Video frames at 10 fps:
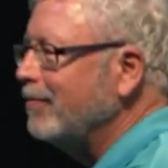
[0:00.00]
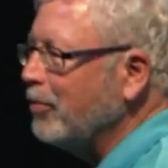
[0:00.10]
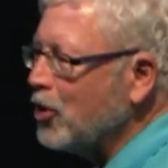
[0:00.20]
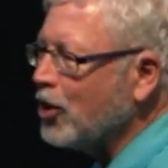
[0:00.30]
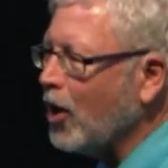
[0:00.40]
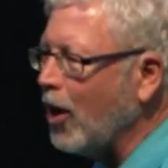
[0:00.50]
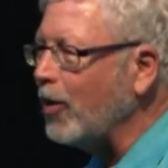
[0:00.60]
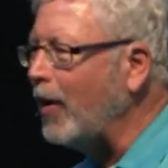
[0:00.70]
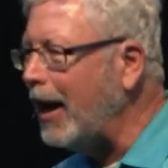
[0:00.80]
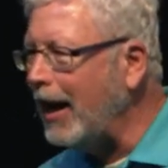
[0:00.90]
Pushed the cart
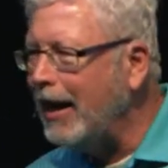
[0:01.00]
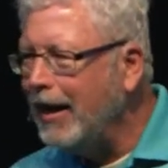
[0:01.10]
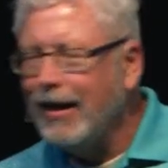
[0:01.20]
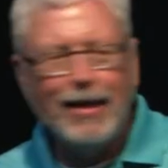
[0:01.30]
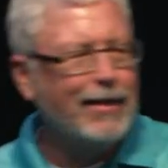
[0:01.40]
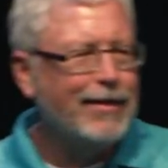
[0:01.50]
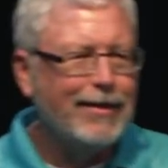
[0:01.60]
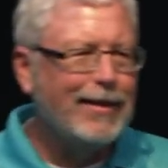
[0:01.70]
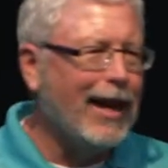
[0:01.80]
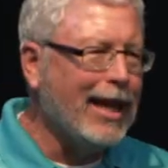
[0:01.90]
away,
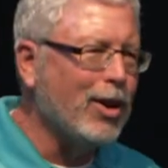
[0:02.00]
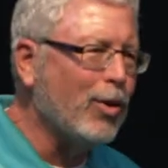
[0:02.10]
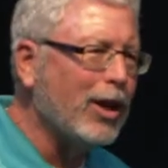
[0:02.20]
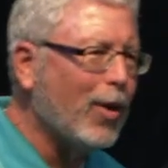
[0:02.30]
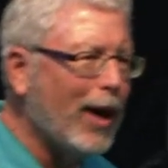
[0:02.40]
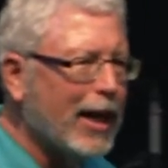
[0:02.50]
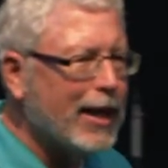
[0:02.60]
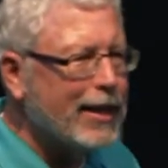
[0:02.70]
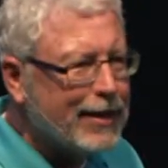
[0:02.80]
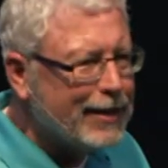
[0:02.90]
ended really quick.
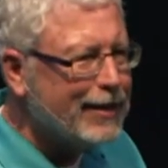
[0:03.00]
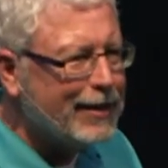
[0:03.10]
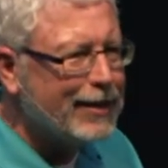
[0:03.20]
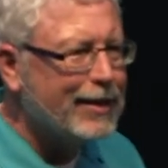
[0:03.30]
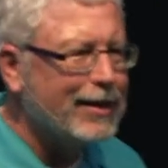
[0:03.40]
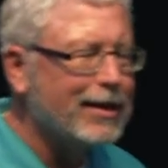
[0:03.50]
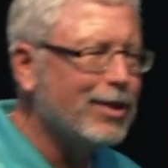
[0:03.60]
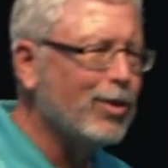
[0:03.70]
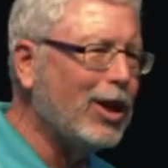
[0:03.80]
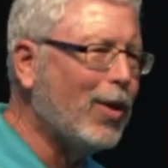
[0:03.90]

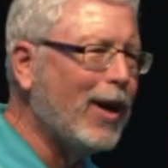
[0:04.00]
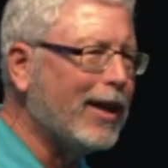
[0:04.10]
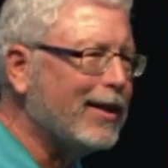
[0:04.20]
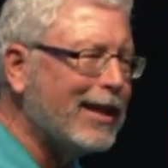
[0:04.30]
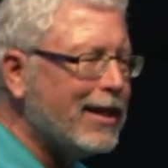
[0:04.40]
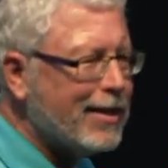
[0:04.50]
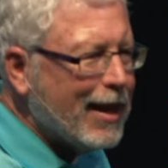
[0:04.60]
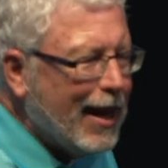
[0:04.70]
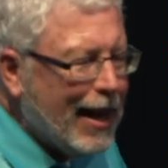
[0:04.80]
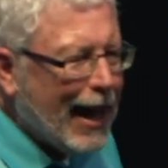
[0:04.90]
Really quick. It just,
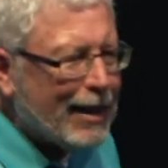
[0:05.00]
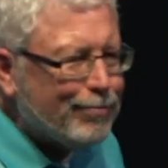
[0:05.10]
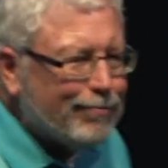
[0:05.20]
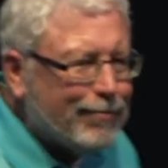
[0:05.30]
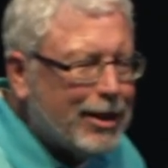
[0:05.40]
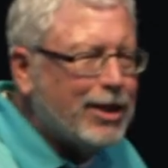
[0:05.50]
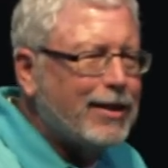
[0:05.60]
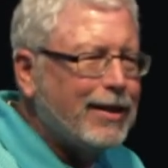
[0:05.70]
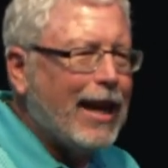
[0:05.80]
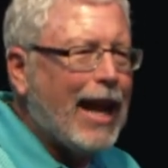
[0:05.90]
it, just,
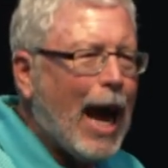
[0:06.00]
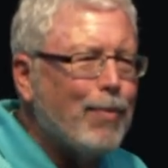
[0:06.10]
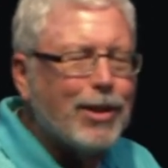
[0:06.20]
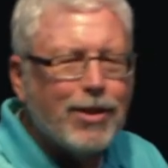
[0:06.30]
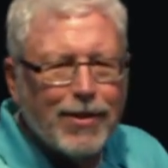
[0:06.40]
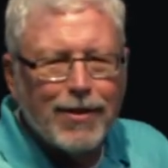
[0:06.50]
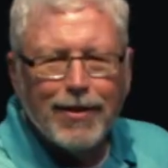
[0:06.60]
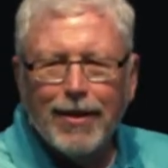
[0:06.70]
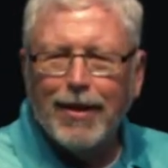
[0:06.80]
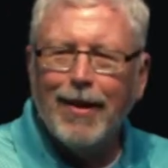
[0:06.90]
it happens.
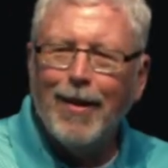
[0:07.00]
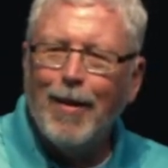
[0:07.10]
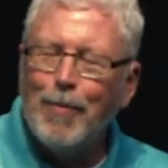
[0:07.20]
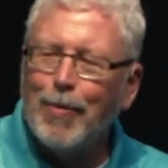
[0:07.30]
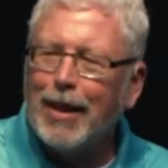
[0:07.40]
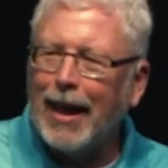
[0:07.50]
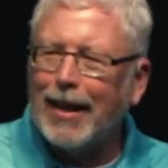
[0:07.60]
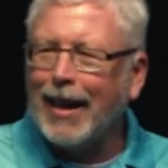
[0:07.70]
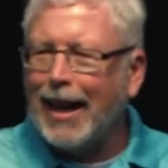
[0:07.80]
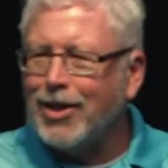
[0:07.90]
Can,
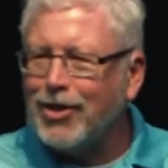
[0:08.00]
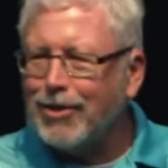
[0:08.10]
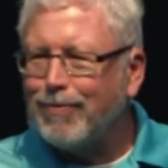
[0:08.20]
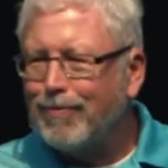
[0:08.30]
can I just